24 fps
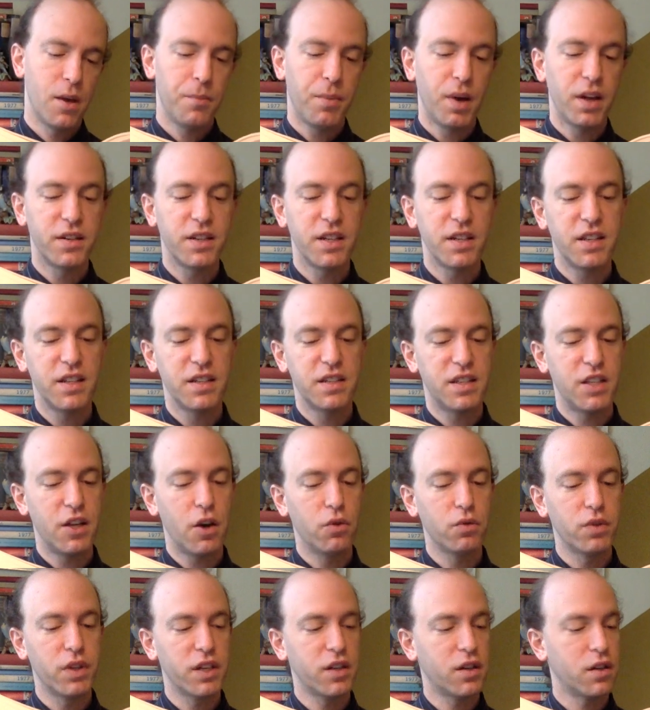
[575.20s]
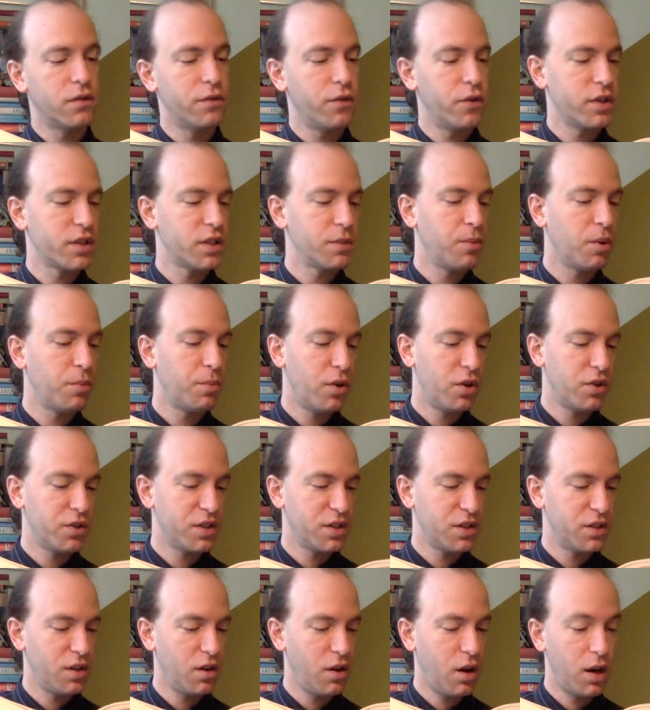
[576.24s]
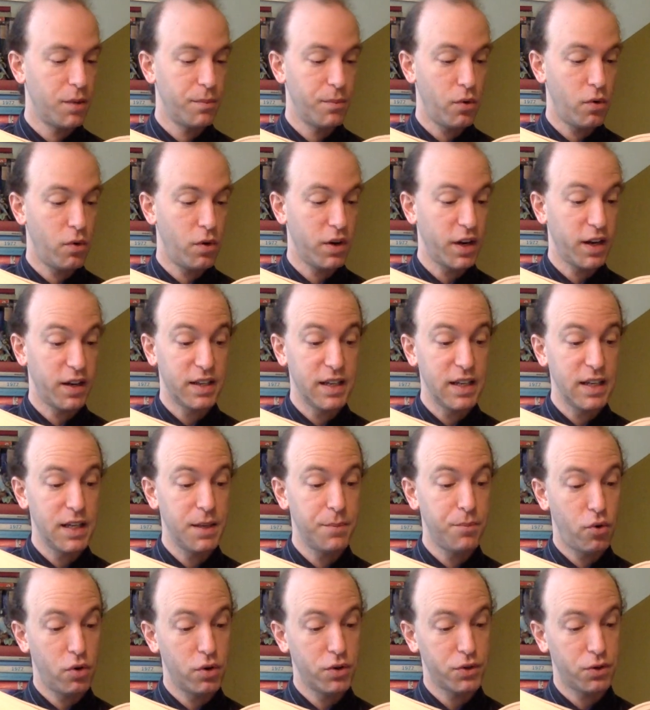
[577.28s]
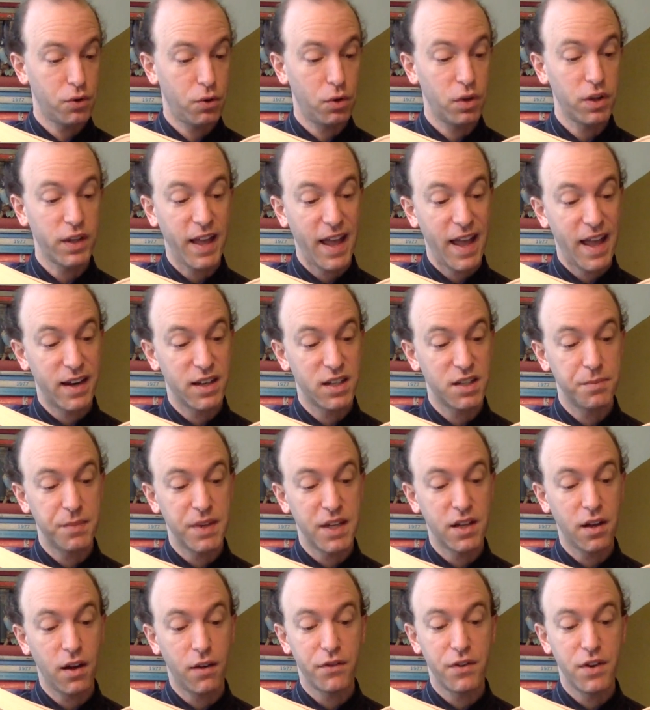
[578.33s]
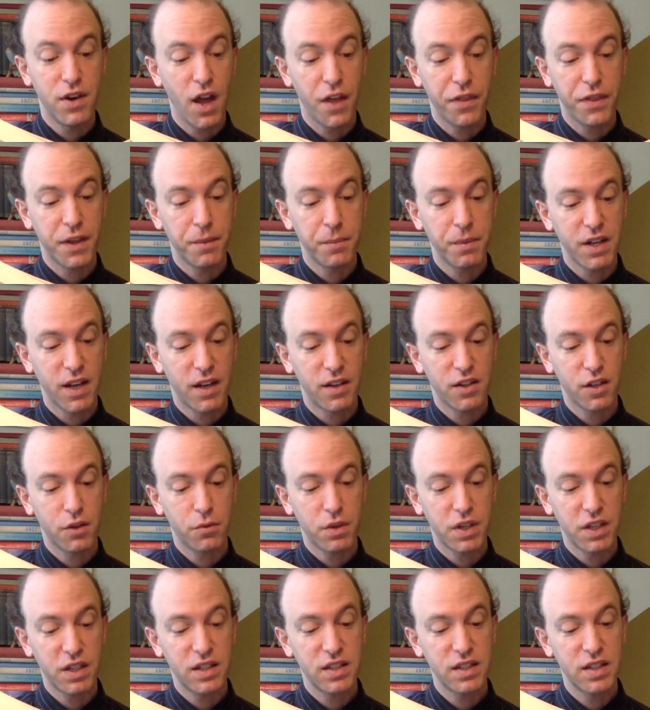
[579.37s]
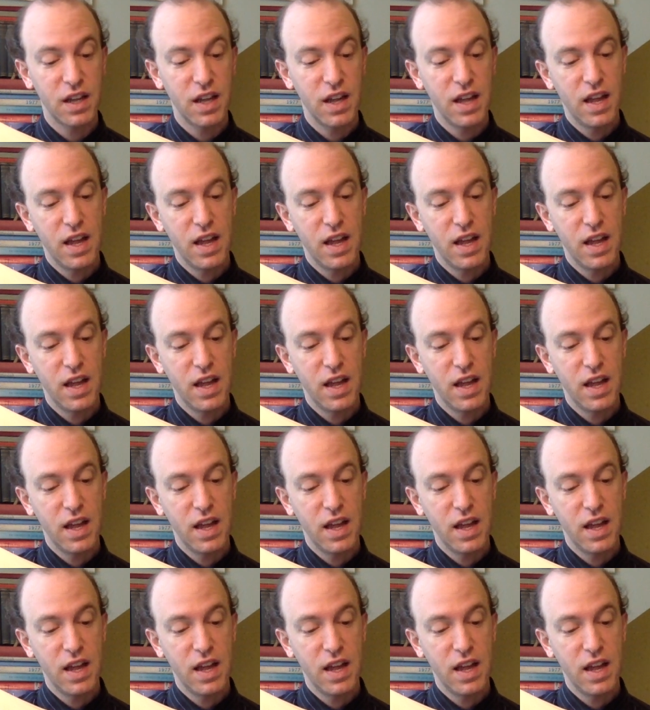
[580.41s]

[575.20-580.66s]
Pundit is the only conversable person on board, and he, poor soul, can speak of nothing but antiquities.